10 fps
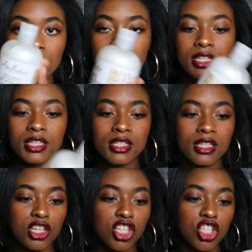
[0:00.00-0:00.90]
It is
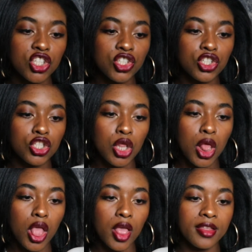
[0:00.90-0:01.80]
the
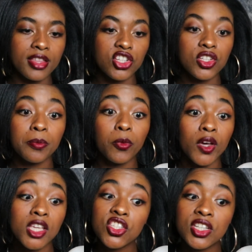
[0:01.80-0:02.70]
She
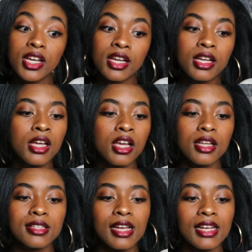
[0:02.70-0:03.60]
Moisture
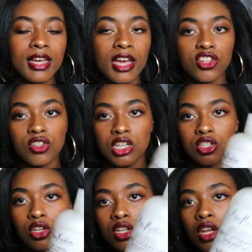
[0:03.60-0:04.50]
Daily
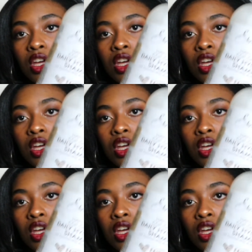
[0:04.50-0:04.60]
Hydration